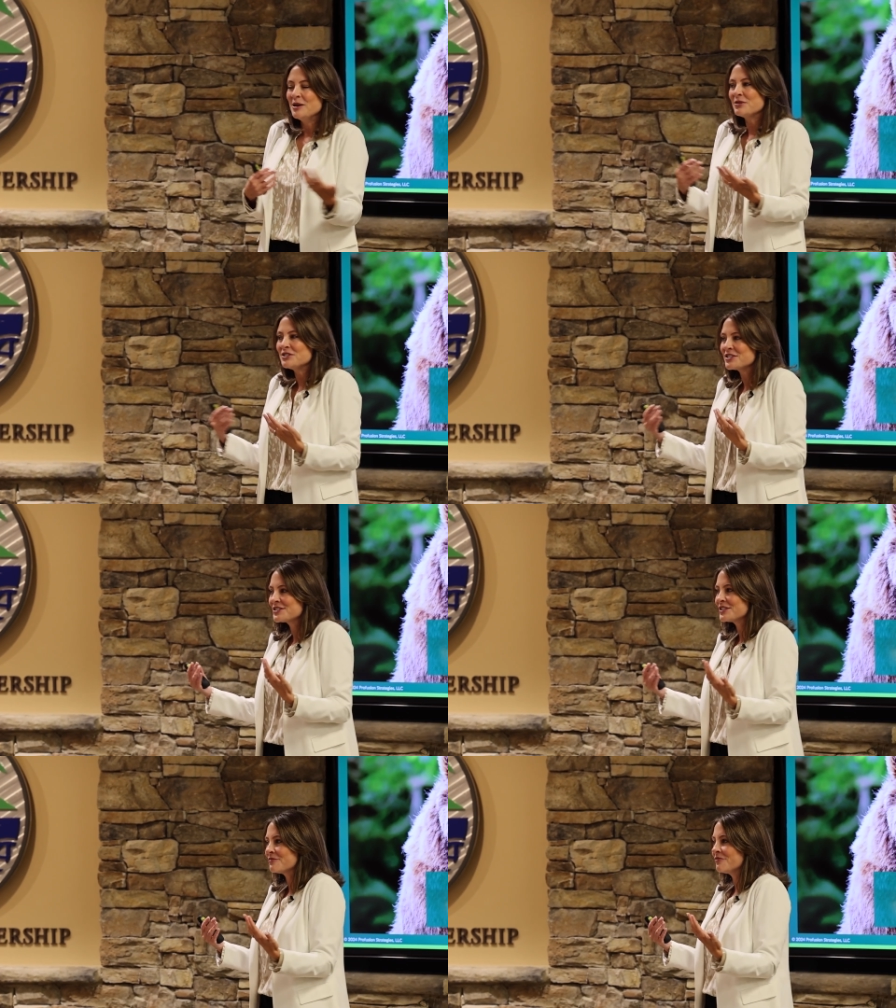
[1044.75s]
but it
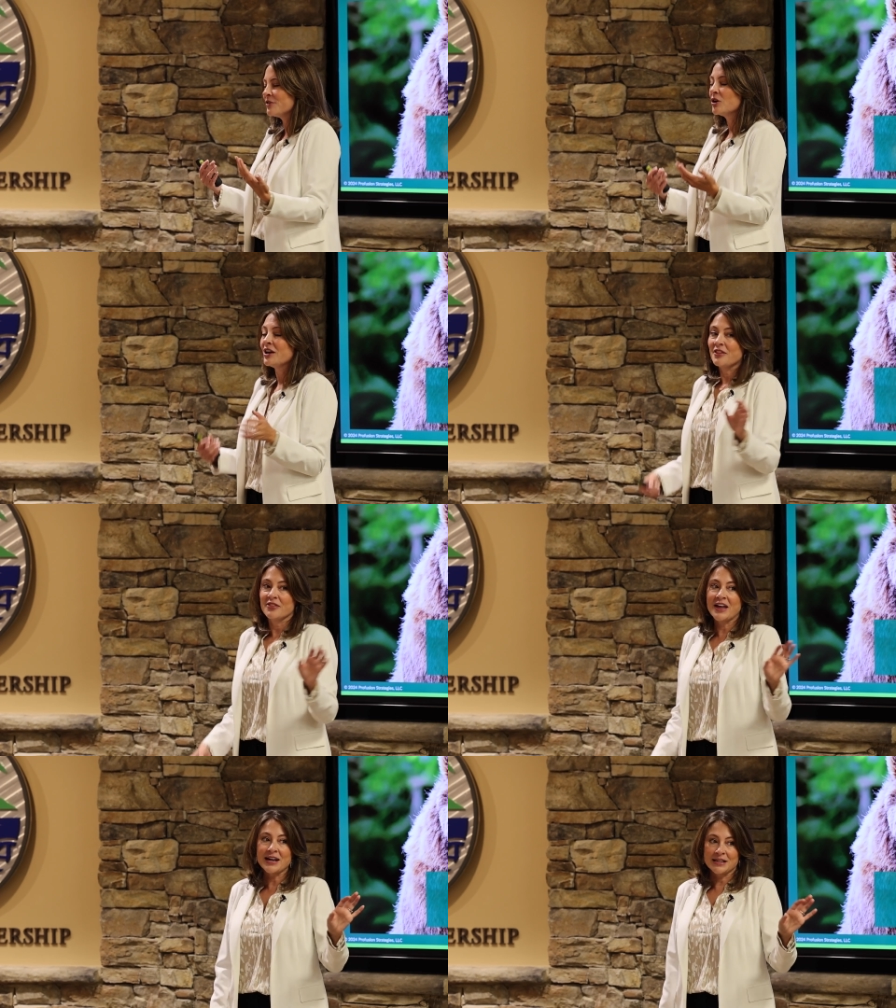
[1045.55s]
just didn't feel,
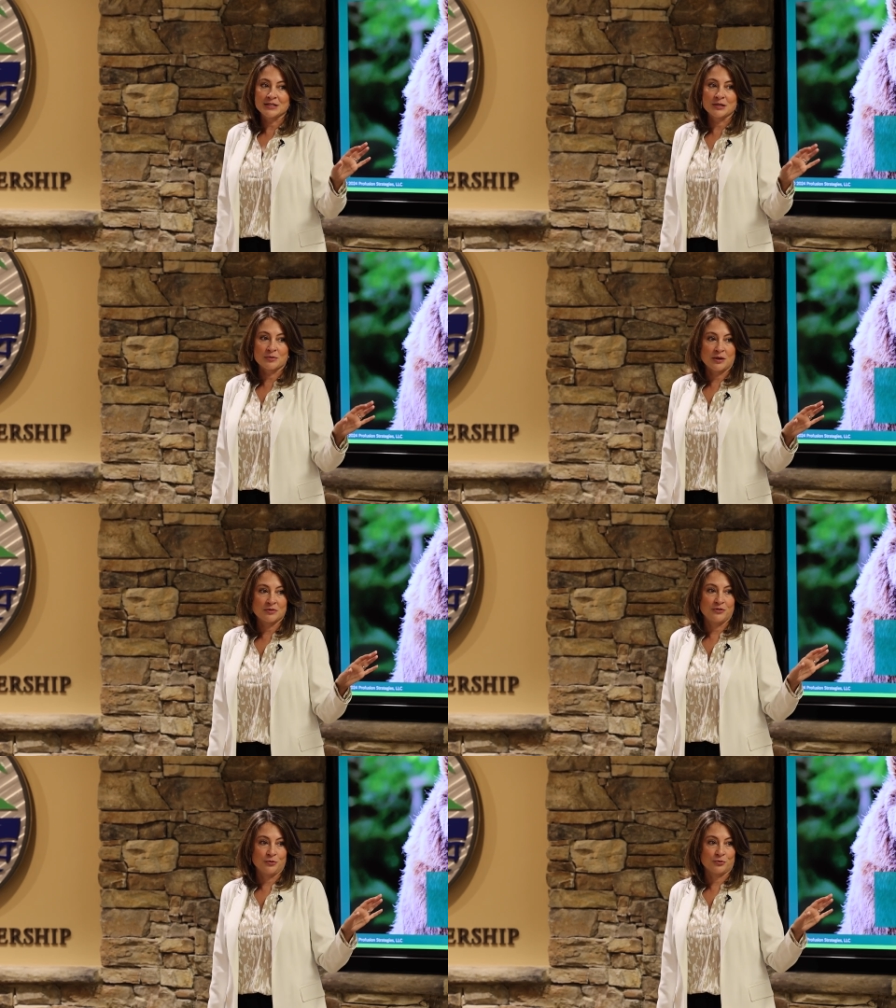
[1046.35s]
that can
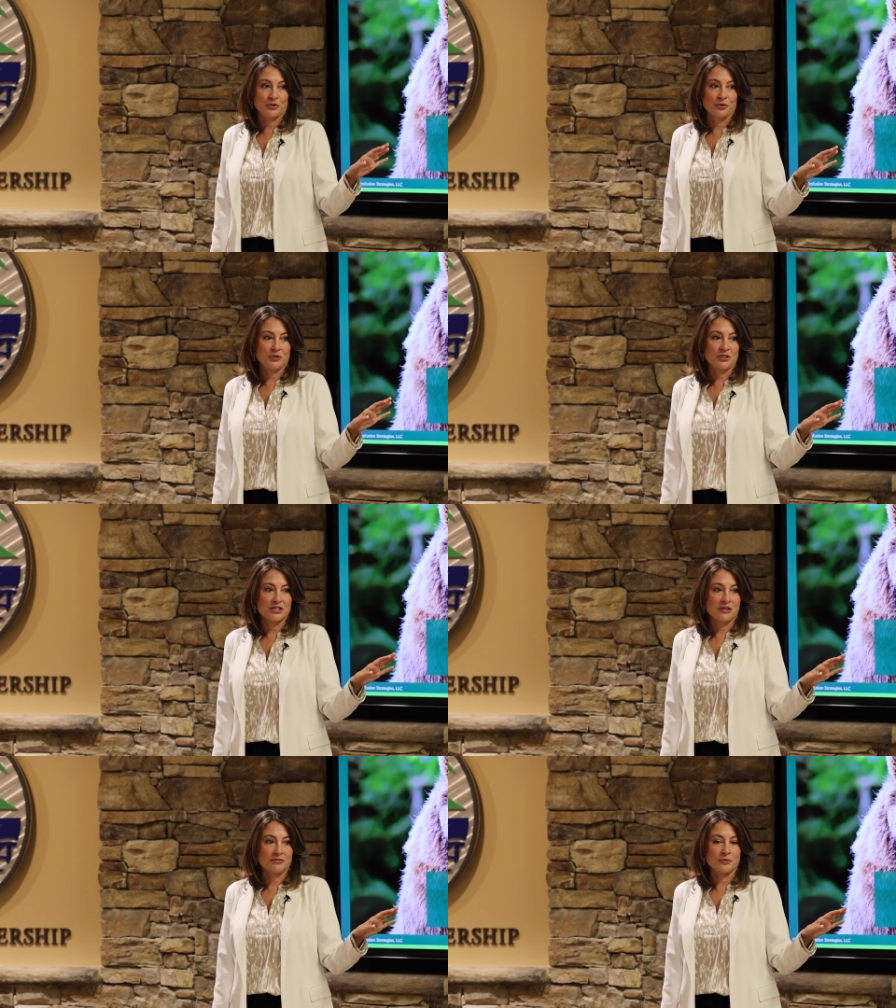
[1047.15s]
sometimes feel really, really
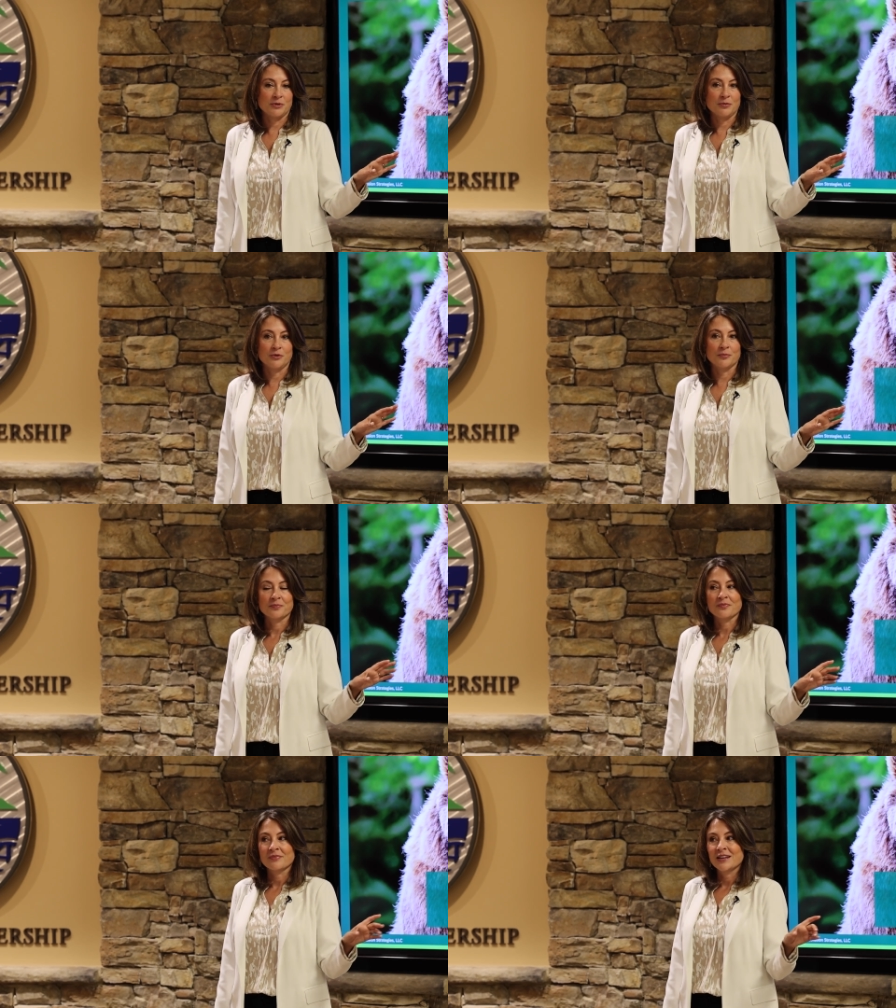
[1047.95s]
tough for people.
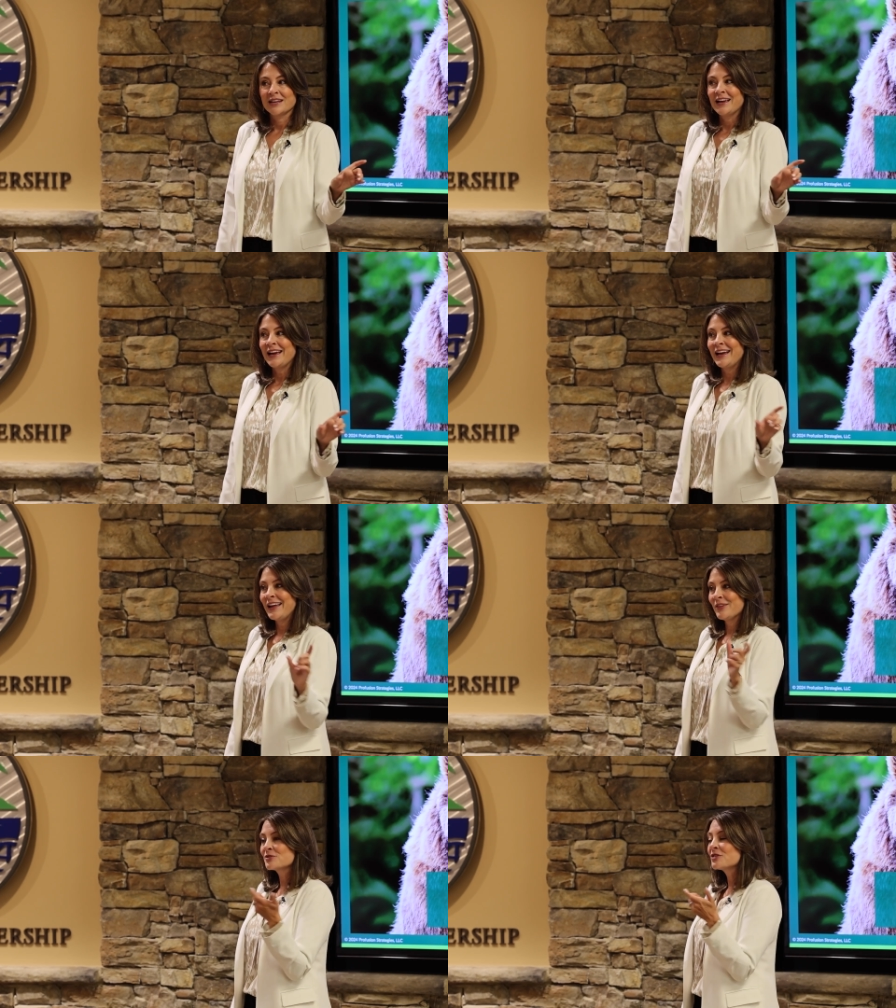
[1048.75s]

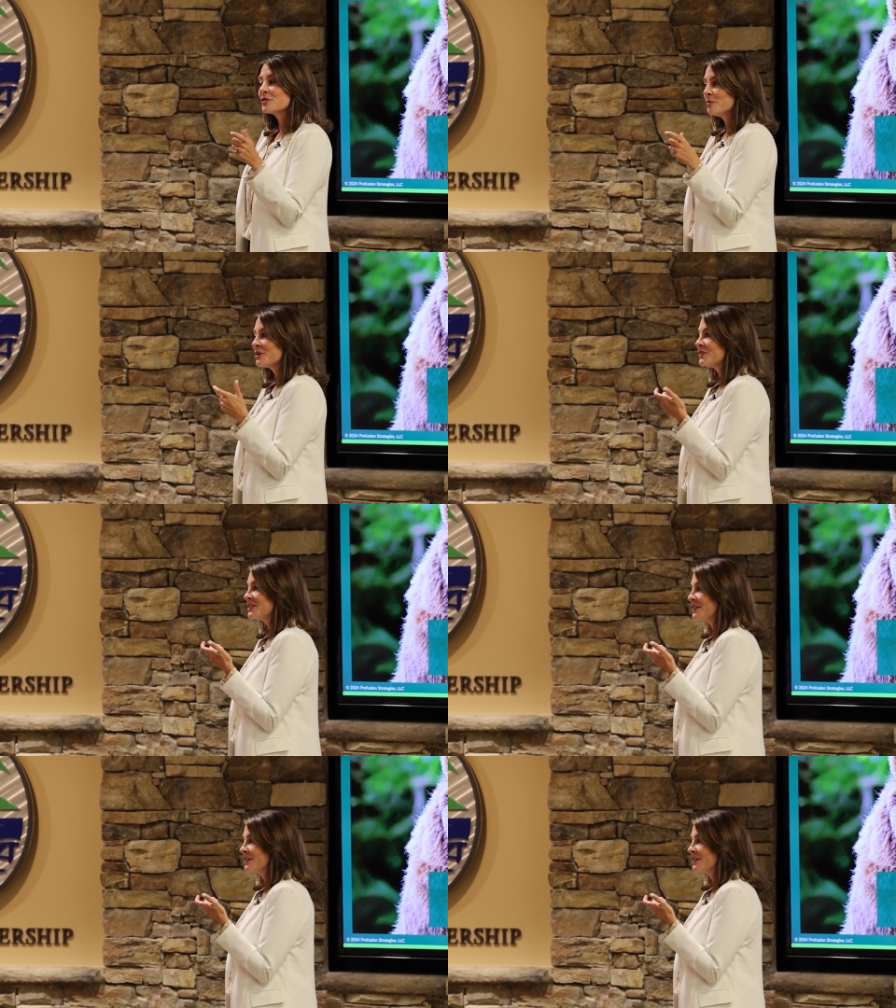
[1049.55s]
There's a little bit of a